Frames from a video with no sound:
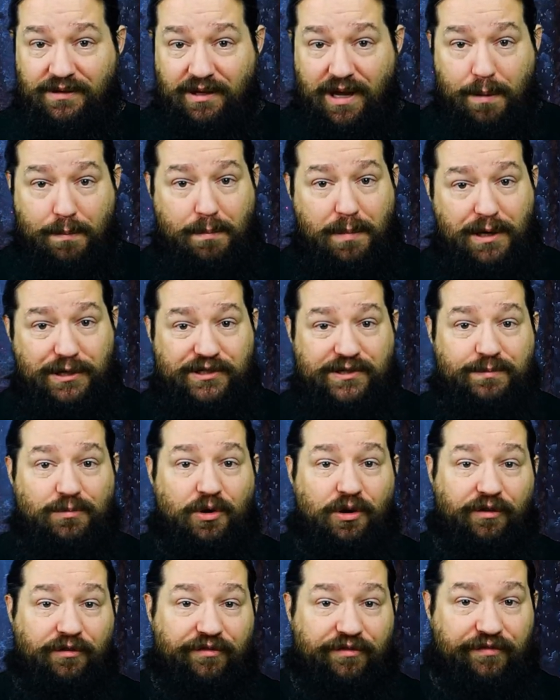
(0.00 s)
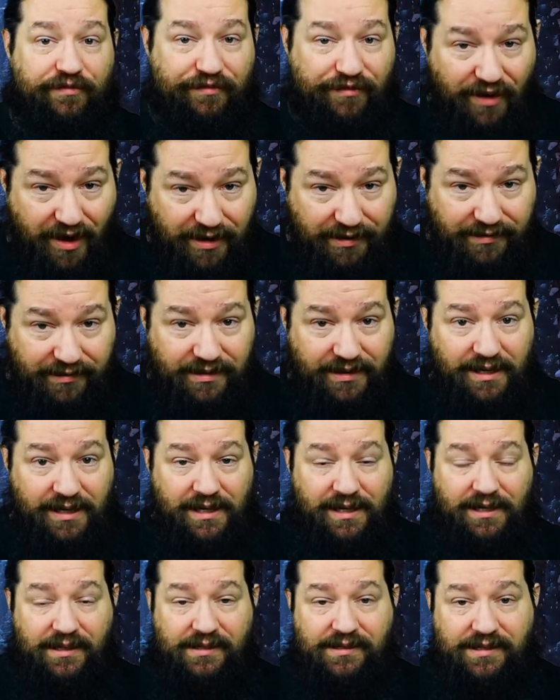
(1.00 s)
and much more fun
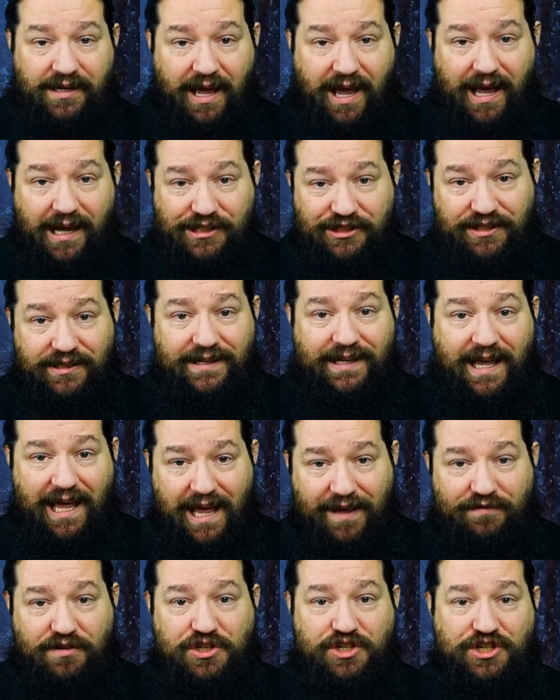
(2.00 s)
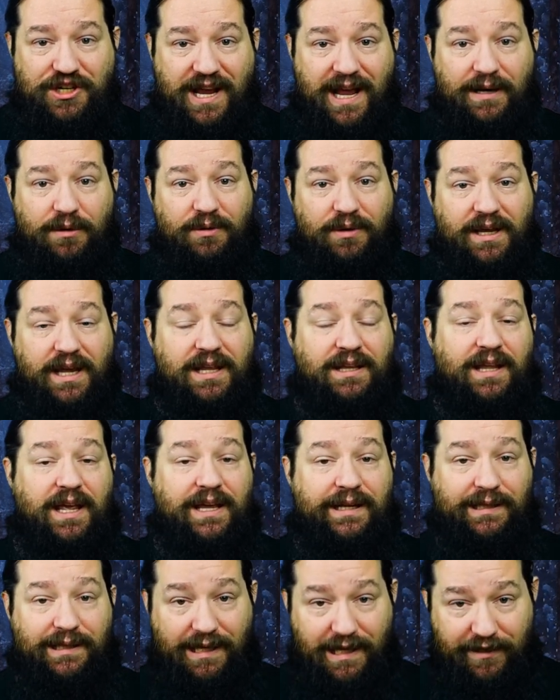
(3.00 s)
to actually have a chat in
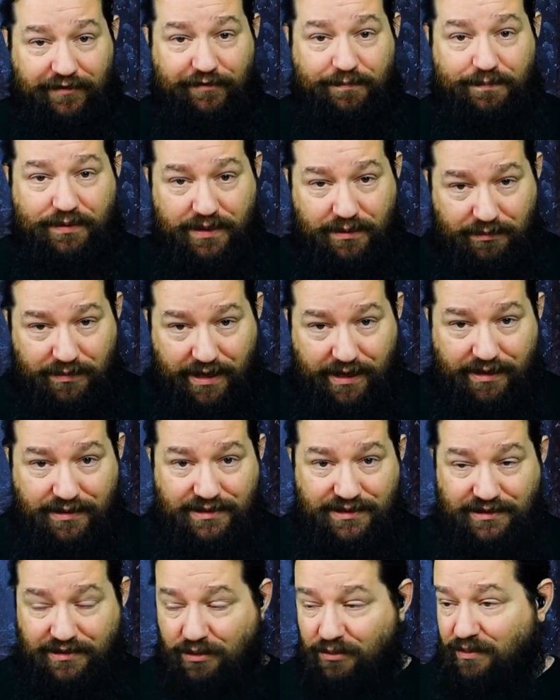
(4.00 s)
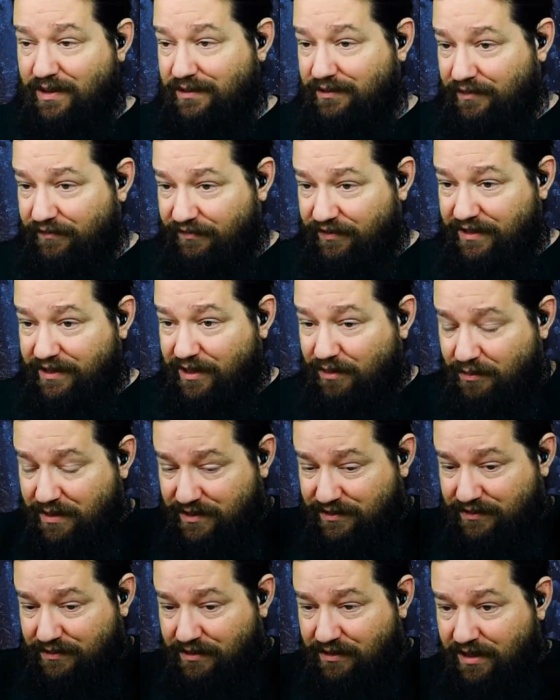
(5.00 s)
a live premiere. So when the video
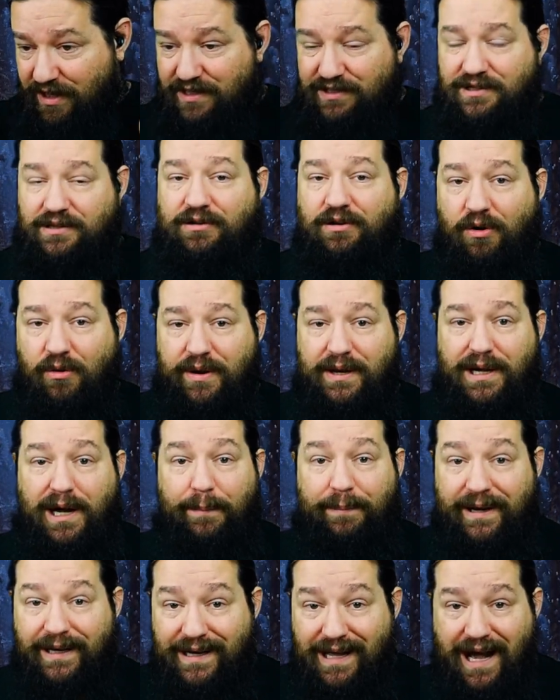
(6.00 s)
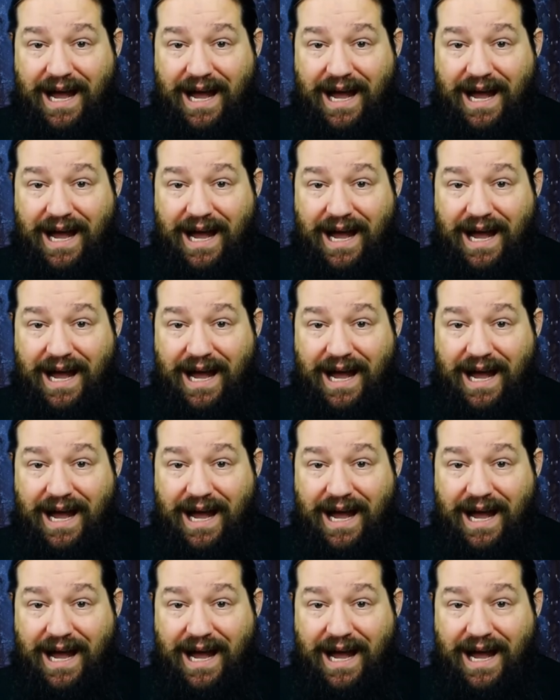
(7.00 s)
is going up and